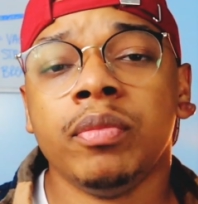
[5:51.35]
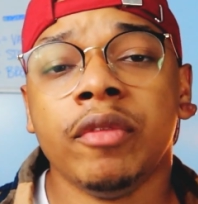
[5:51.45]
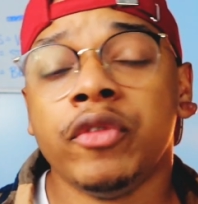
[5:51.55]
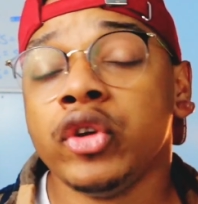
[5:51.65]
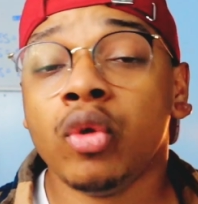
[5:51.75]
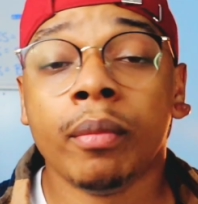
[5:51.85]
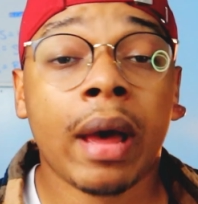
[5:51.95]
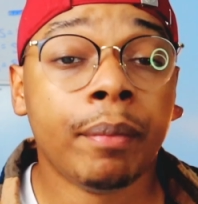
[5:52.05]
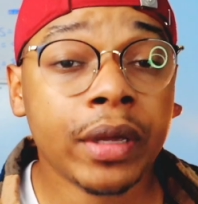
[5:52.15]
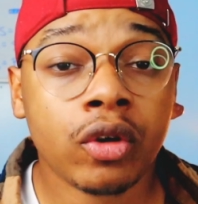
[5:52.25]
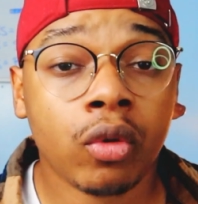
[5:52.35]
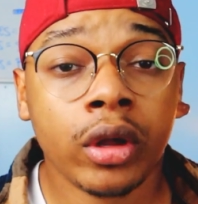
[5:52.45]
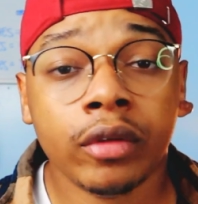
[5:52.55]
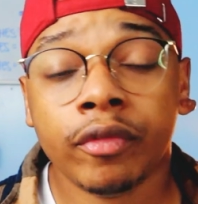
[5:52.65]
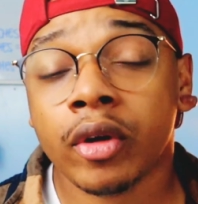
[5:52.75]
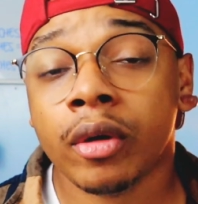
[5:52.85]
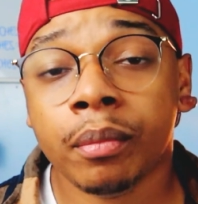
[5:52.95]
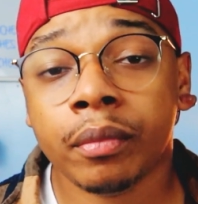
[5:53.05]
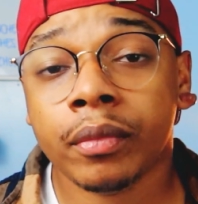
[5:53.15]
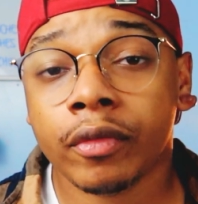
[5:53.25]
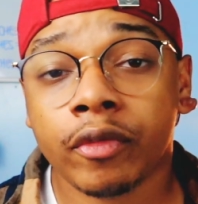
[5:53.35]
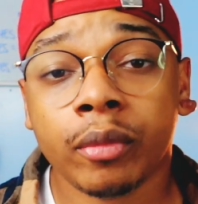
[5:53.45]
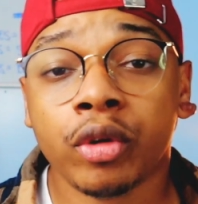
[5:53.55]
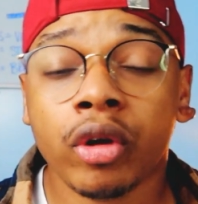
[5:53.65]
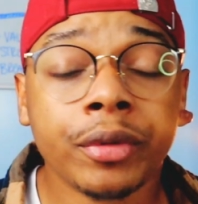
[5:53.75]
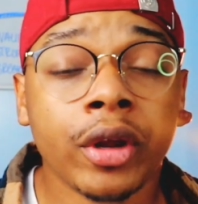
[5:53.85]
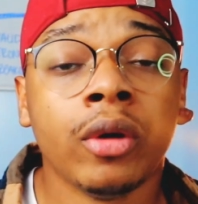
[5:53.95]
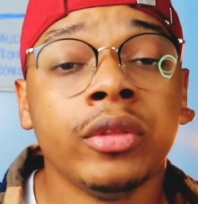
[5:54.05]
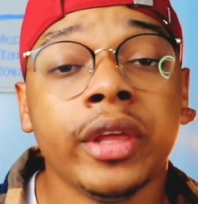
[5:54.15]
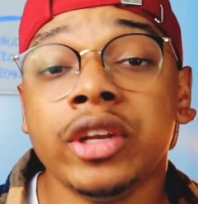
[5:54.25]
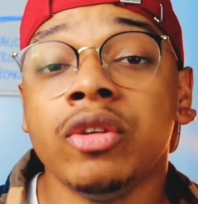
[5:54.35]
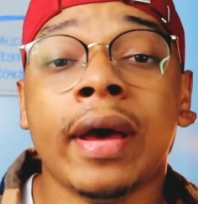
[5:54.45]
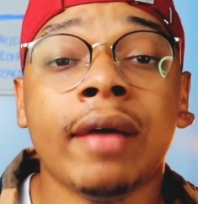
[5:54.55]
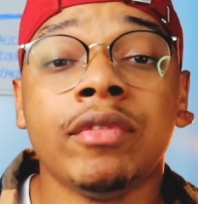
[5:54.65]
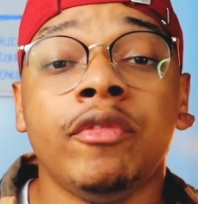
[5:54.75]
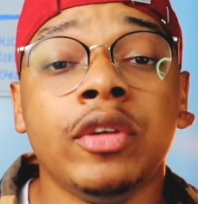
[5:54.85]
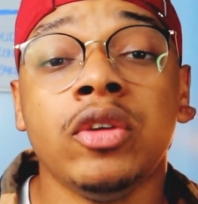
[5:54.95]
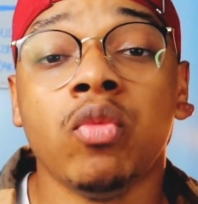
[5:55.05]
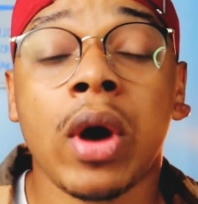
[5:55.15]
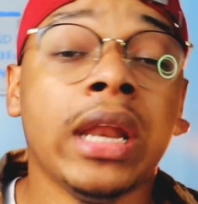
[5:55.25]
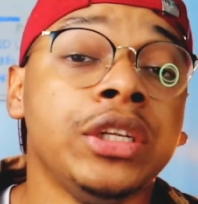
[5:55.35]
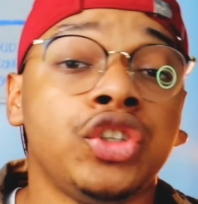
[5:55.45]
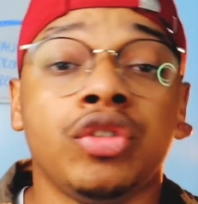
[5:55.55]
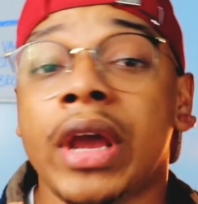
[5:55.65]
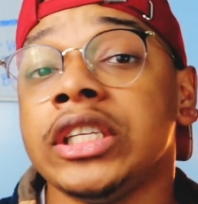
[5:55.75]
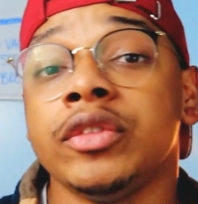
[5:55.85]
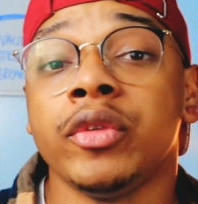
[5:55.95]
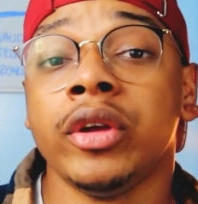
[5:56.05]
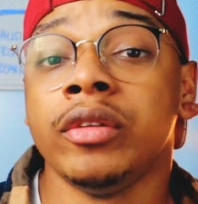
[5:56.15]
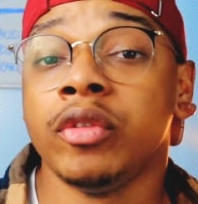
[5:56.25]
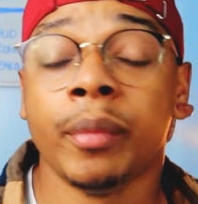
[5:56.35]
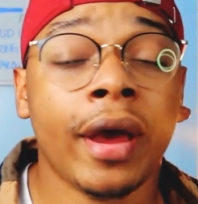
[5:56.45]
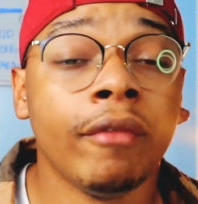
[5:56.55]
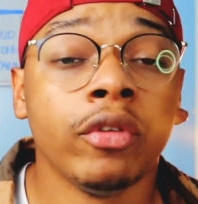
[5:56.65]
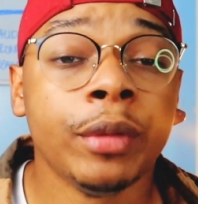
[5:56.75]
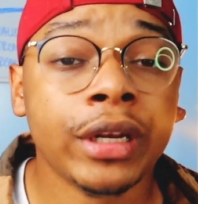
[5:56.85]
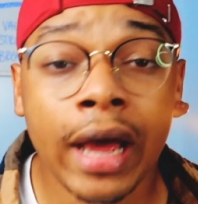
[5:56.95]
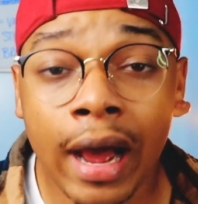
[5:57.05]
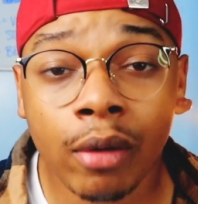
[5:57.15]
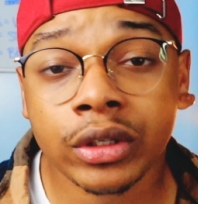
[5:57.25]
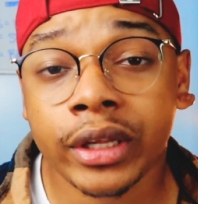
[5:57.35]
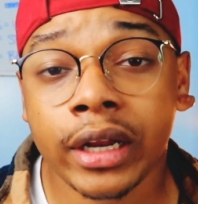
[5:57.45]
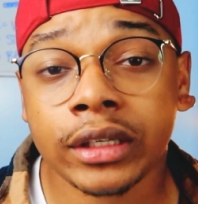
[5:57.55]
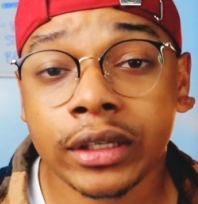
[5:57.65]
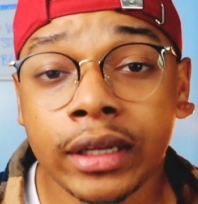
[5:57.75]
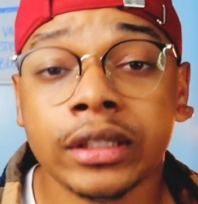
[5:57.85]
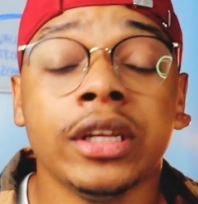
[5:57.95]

if you're doing by Bitcoin from crypto, then you'll have a fee while it's transferring from however many hours that it takes.